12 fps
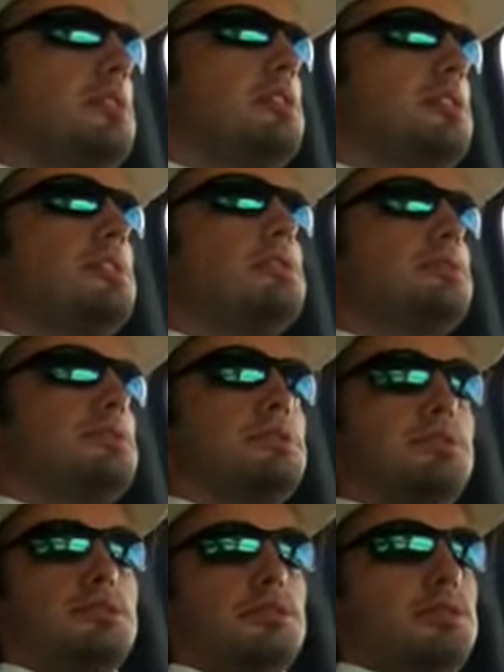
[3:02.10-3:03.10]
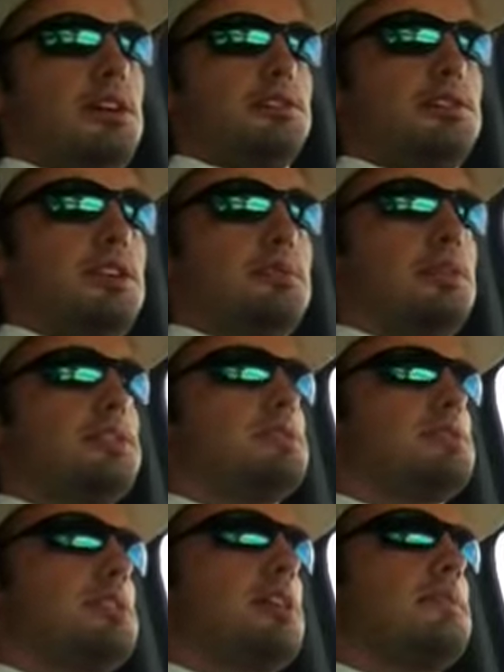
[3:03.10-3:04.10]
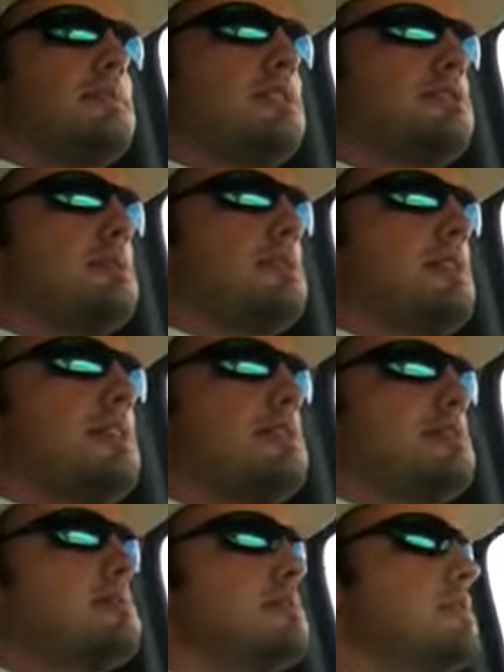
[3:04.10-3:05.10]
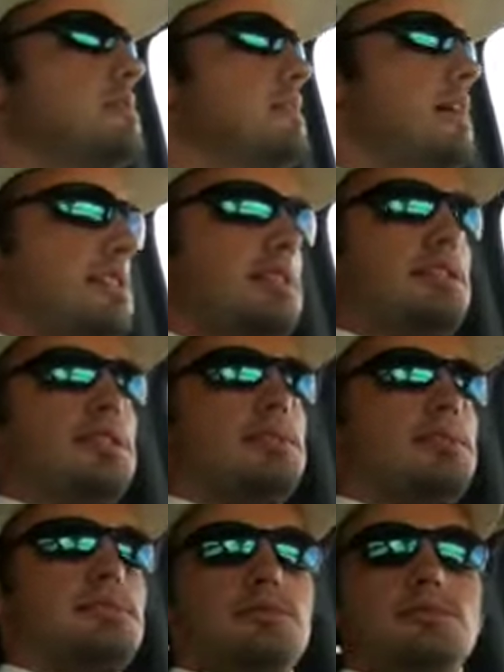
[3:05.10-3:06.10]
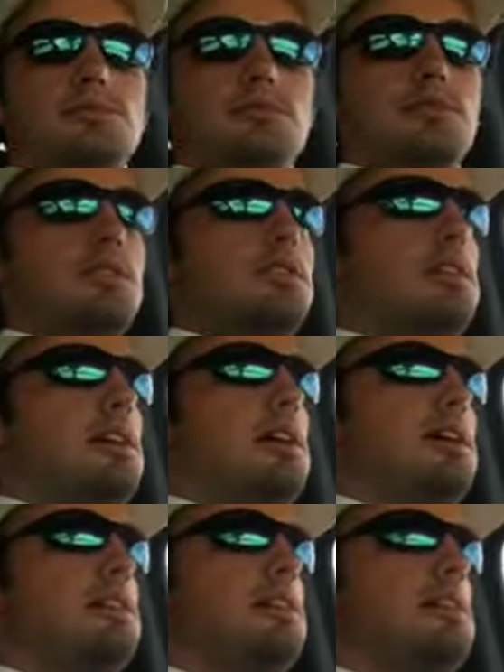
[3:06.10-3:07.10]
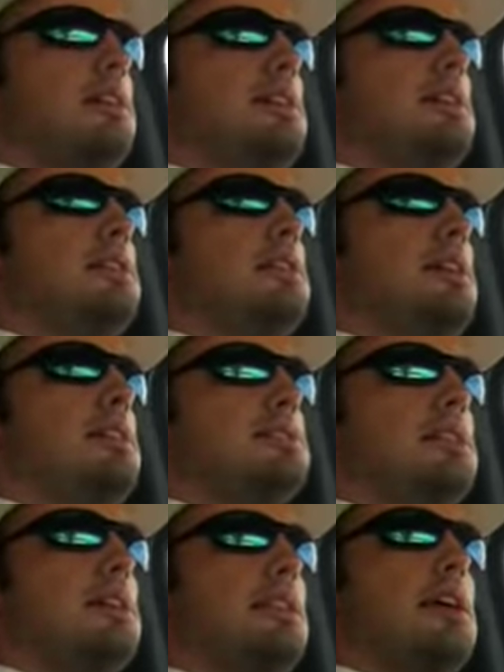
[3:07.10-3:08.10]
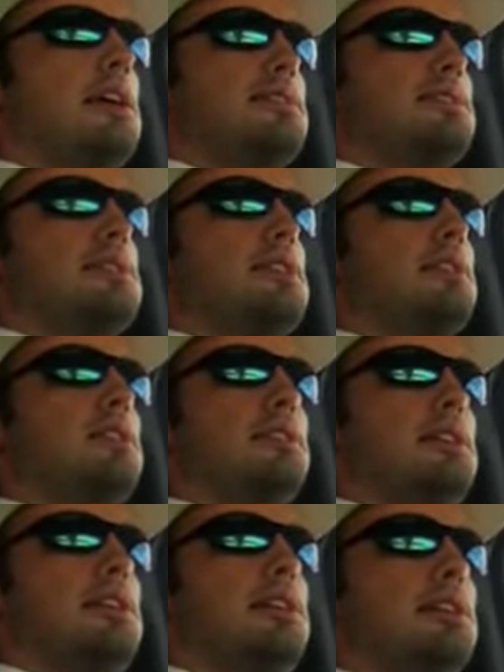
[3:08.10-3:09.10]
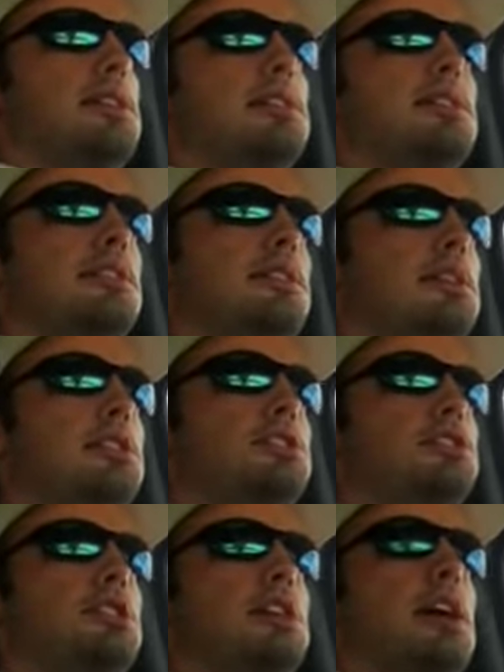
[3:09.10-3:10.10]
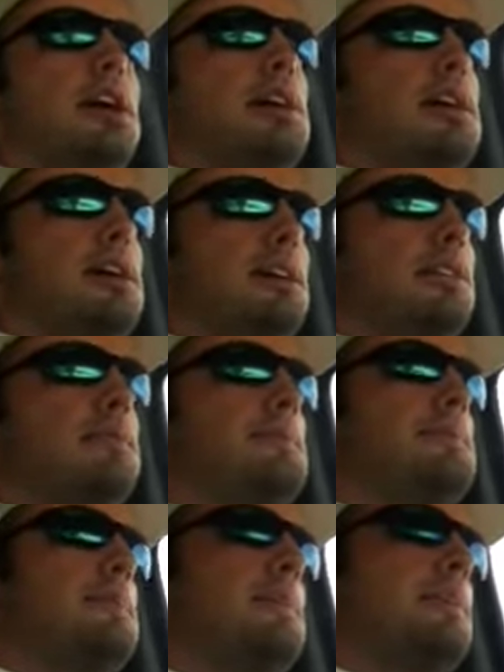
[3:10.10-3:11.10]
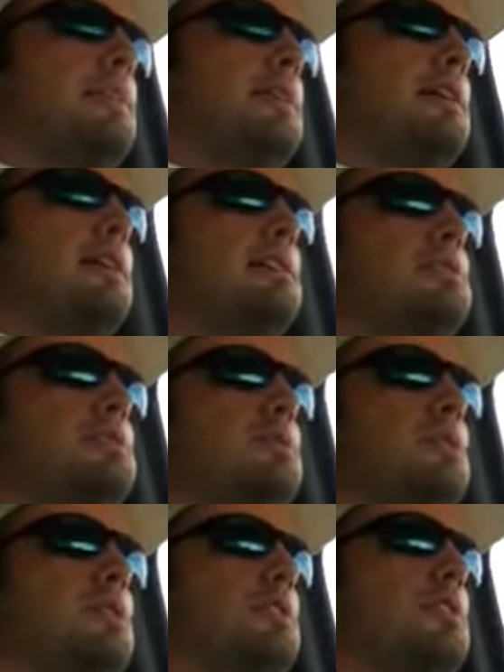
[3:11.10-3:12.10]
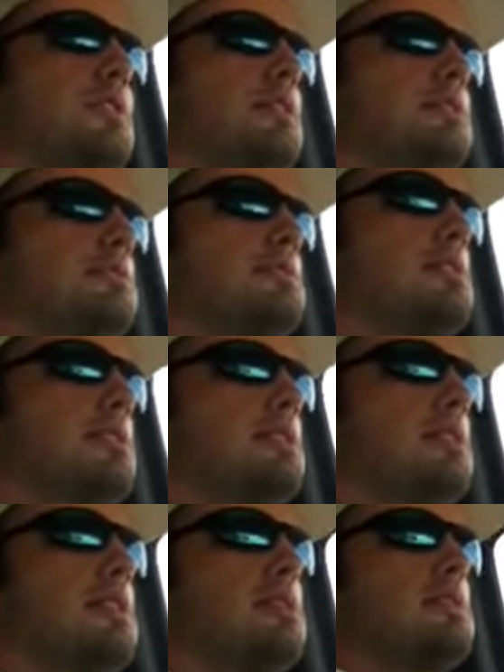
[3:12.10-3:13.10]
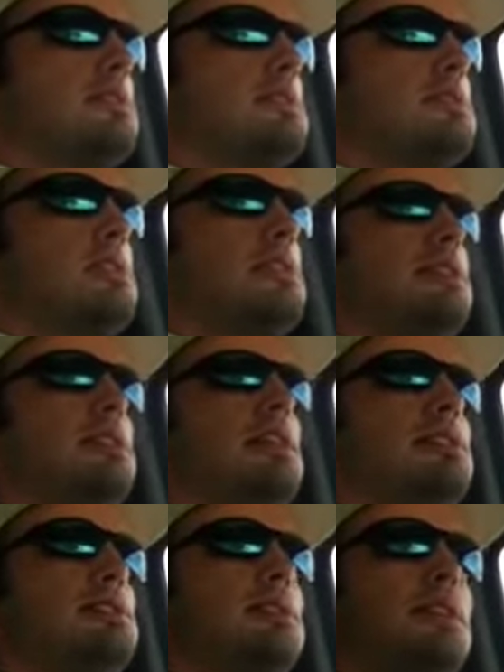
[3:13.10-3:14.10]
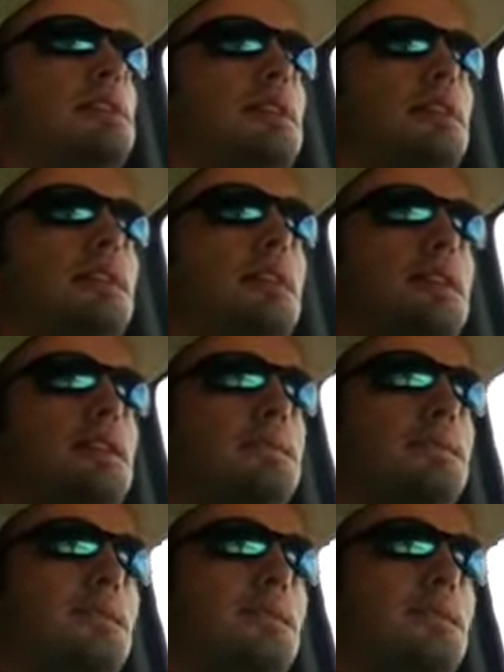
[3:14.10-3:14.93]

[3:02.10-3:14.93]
here, which is not saying much. It's a town of about 20,000, I think. And outside of that is a town called Eagan, E-G-A-N. And I used to work there, to take care of this lady's land out there.